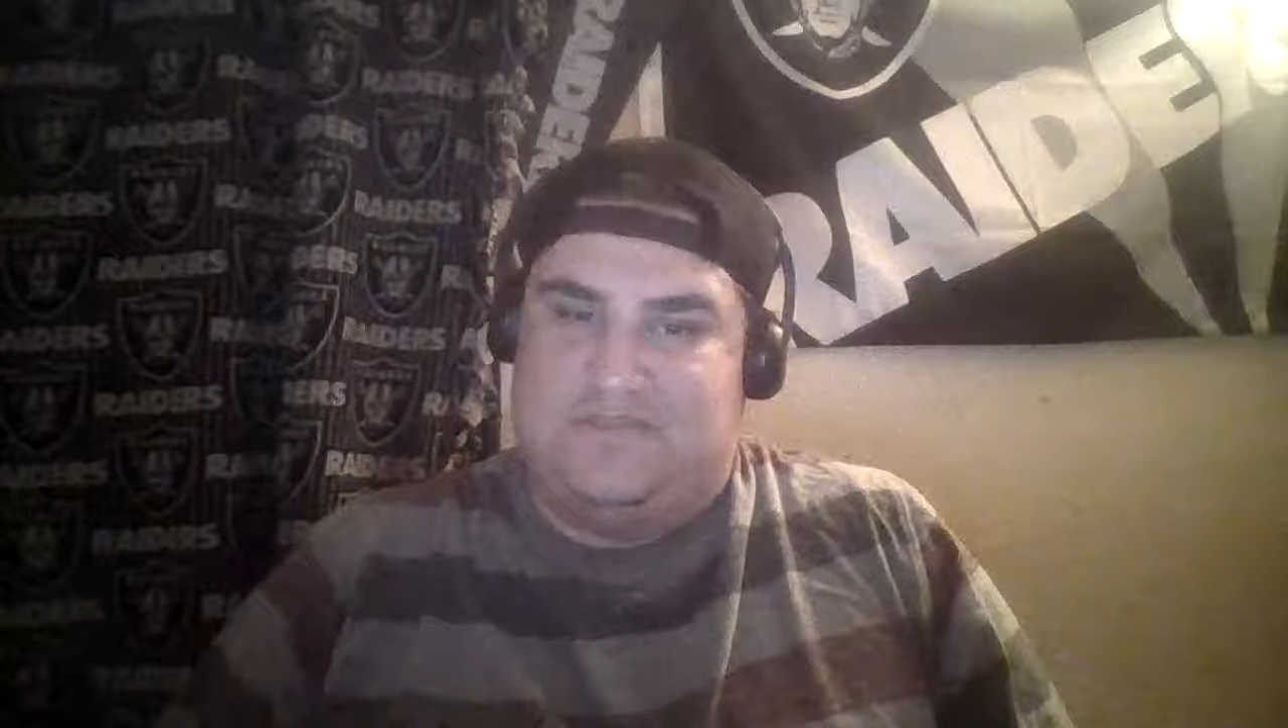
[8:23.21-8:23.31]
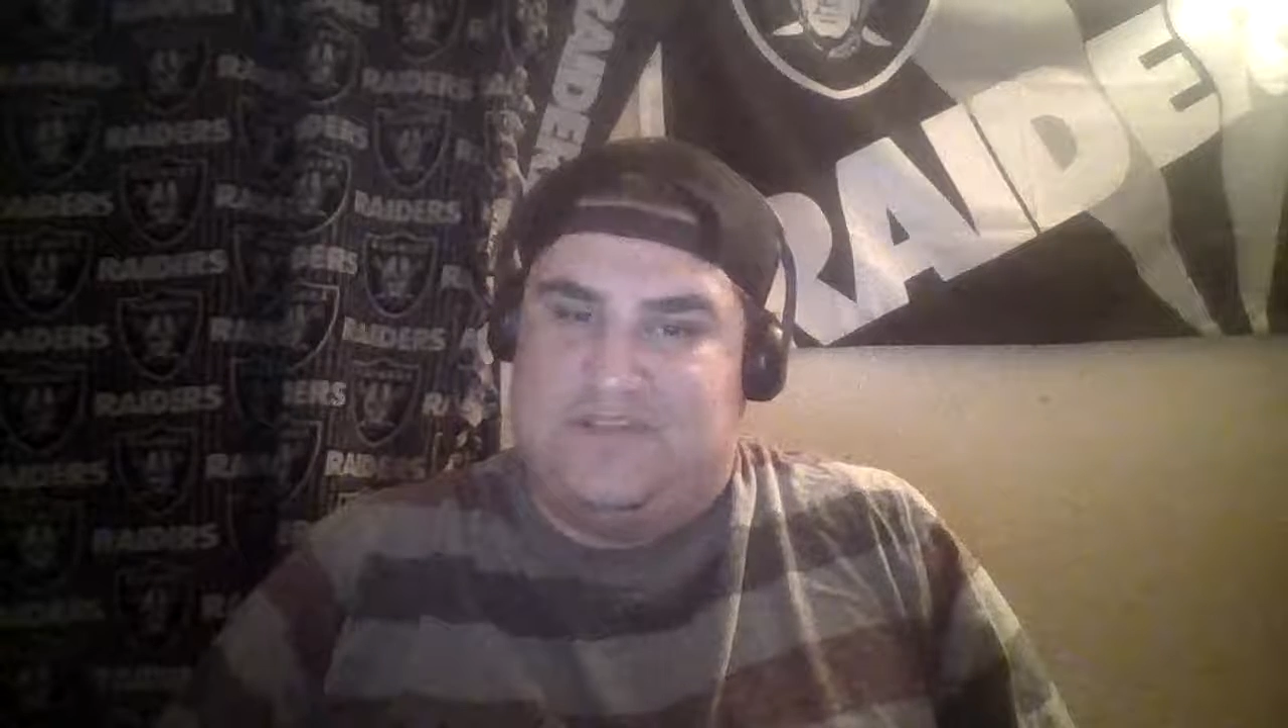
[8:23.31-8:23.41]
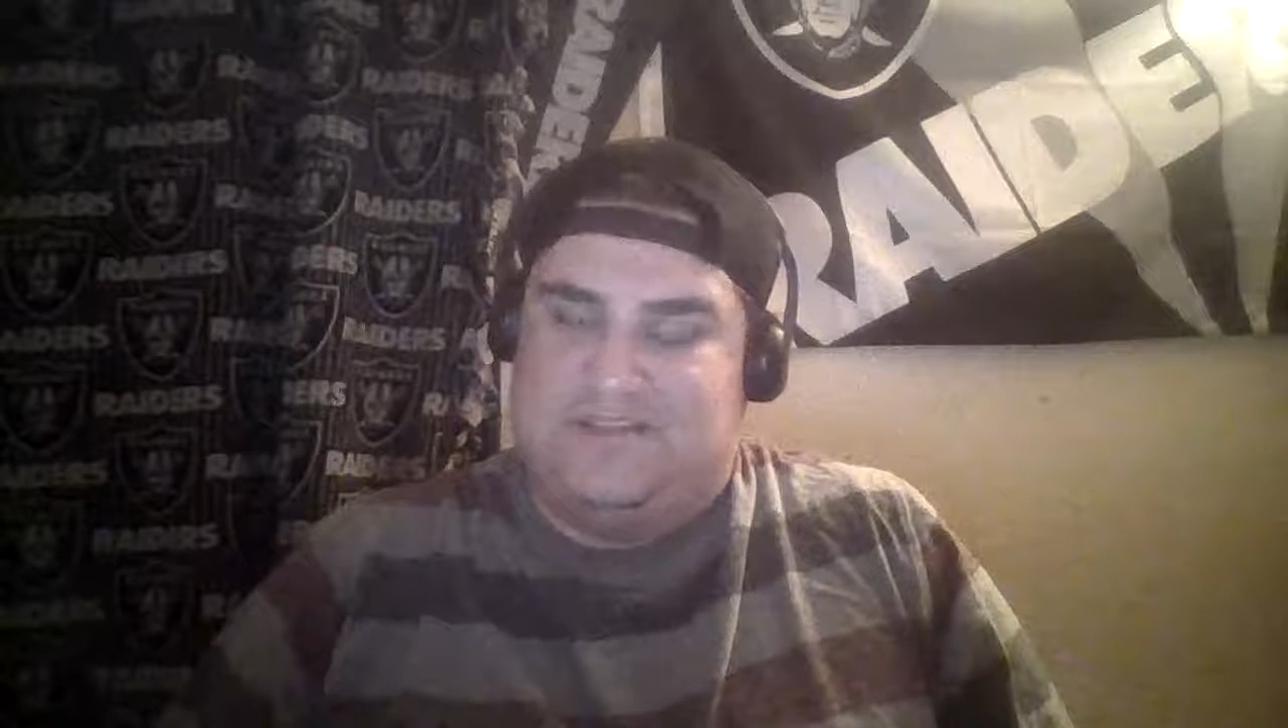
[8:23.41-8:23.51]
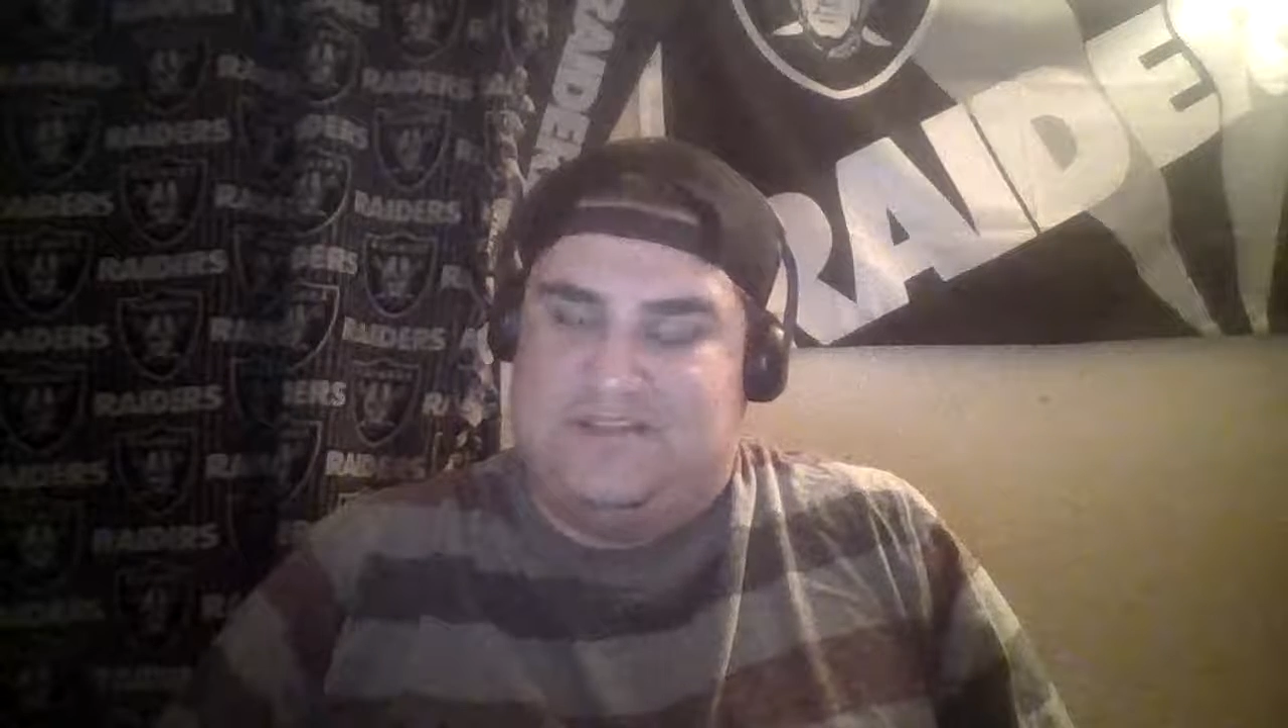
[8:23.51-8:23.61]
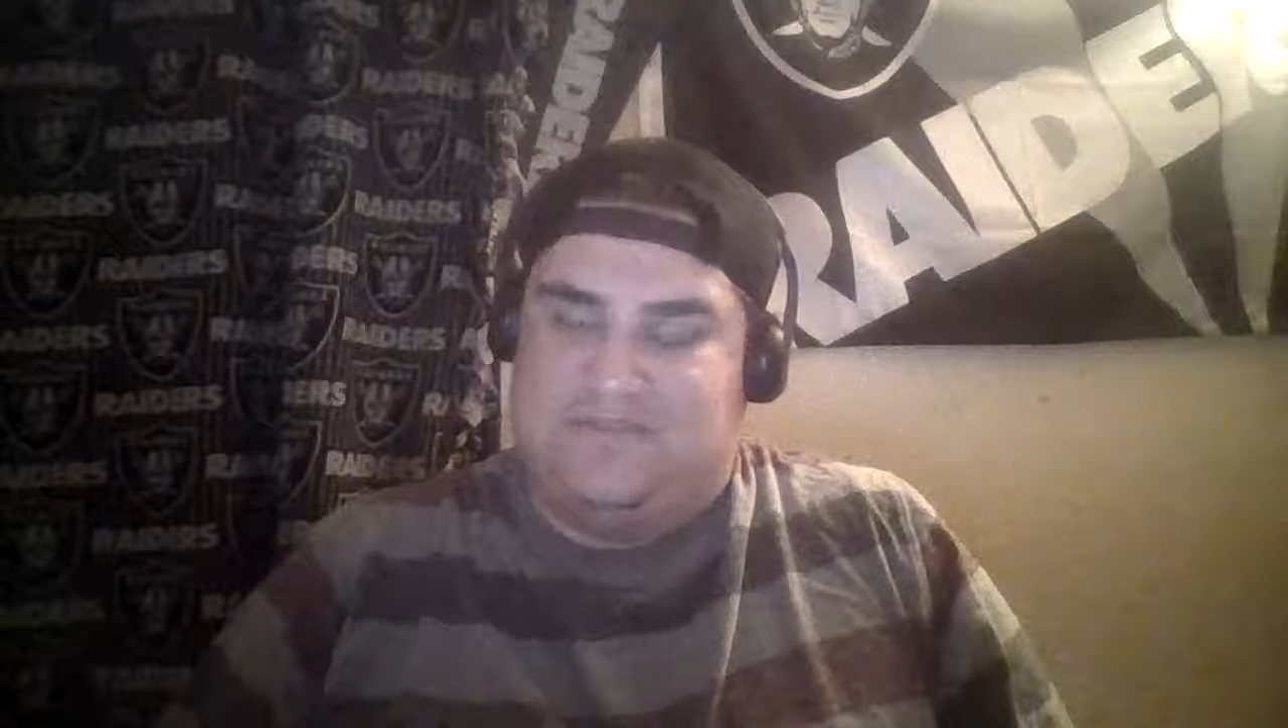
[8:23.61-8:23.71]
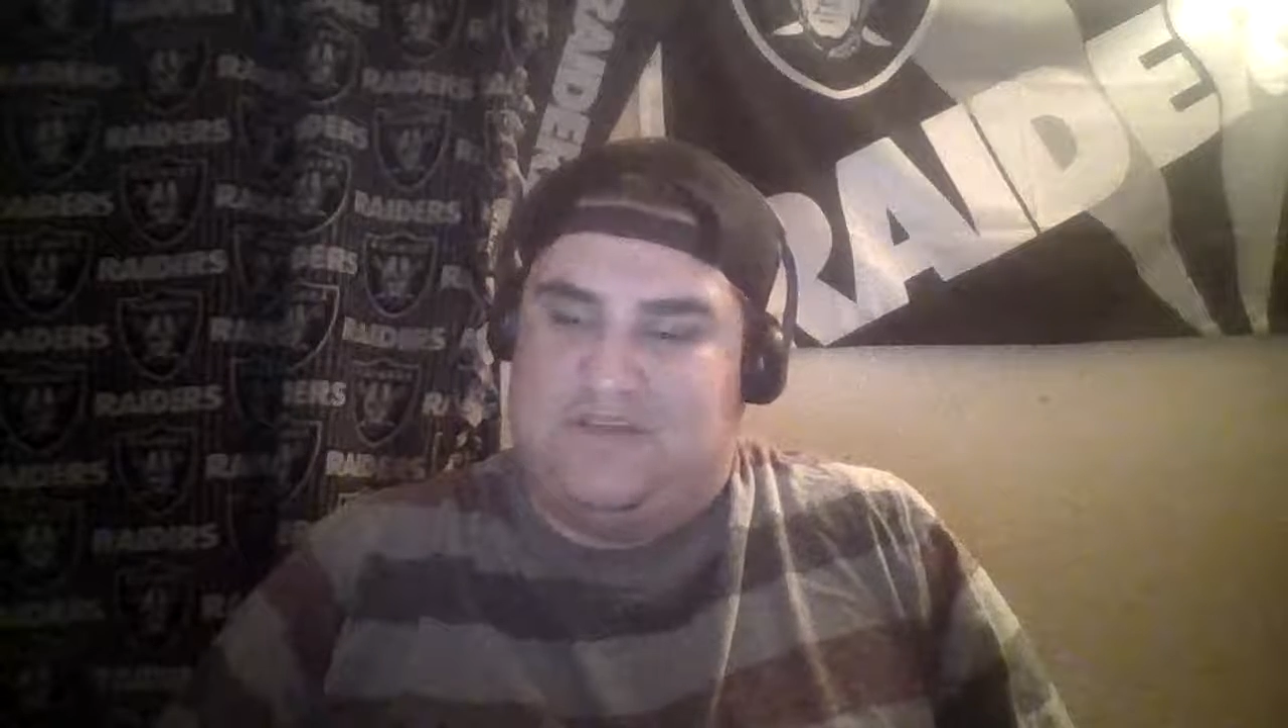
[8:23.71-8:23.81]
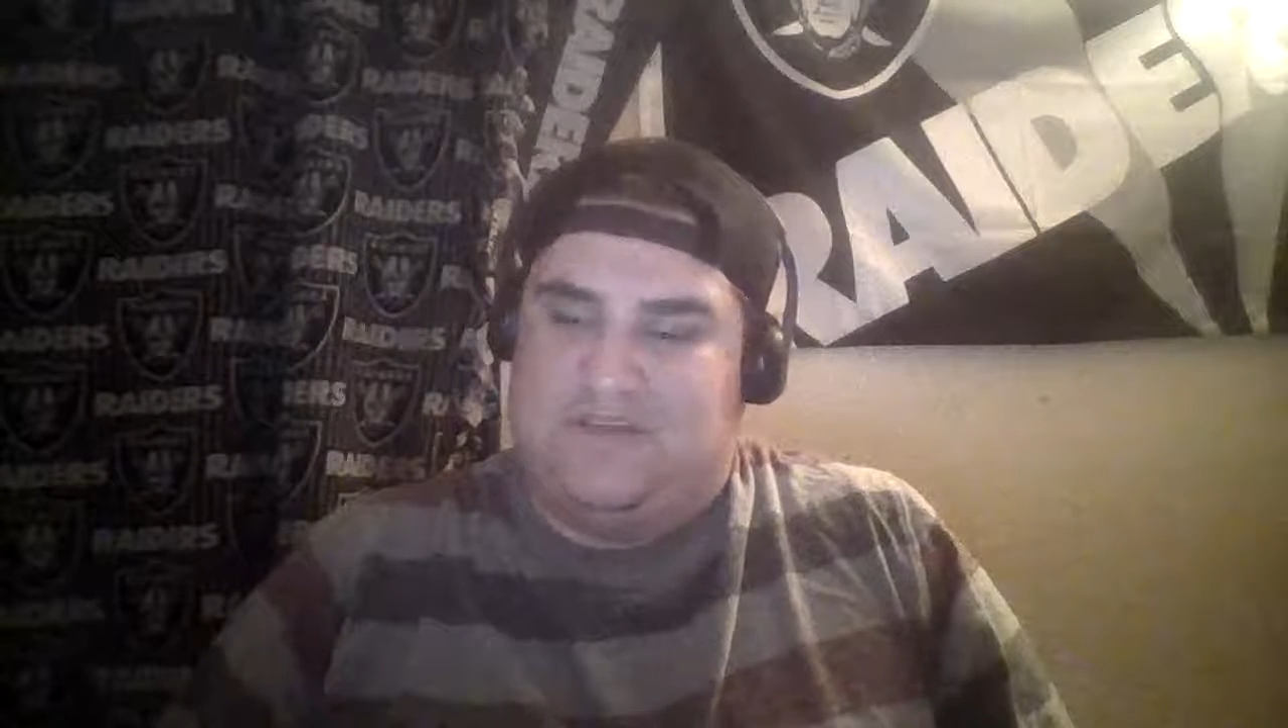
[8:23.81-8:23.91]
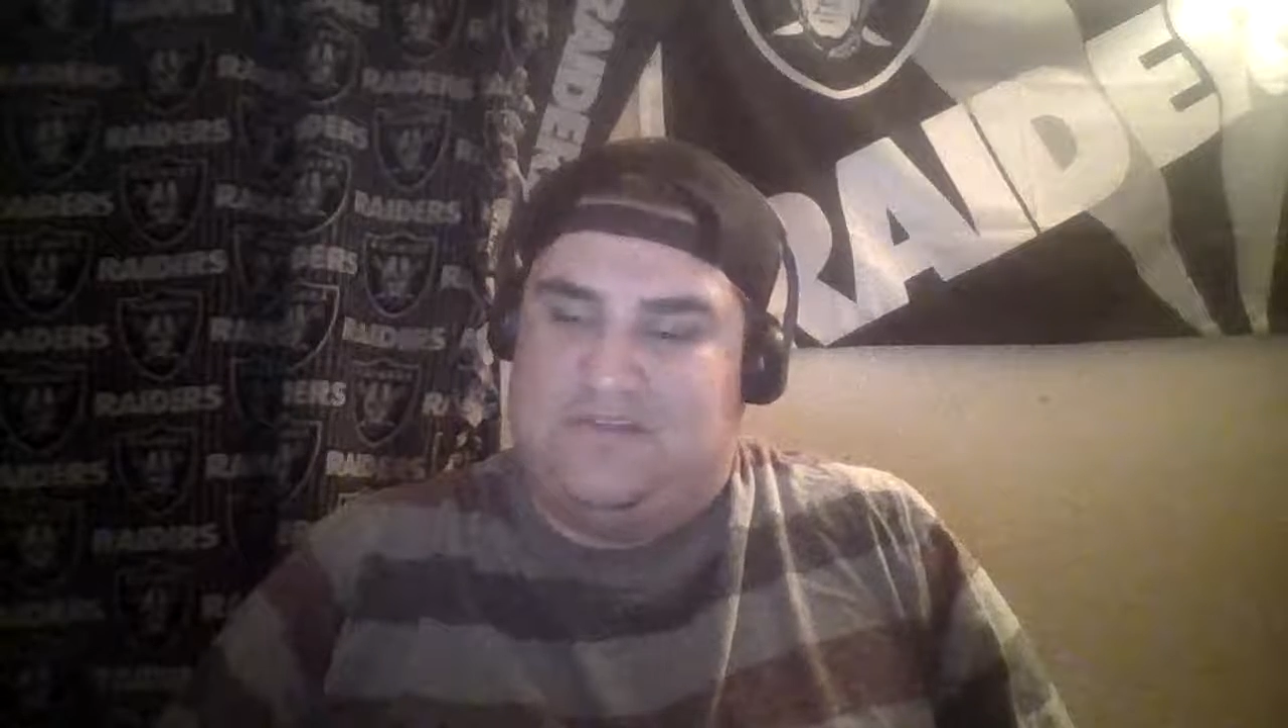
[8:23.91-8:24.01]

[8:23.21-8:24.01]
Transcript: awesome, though.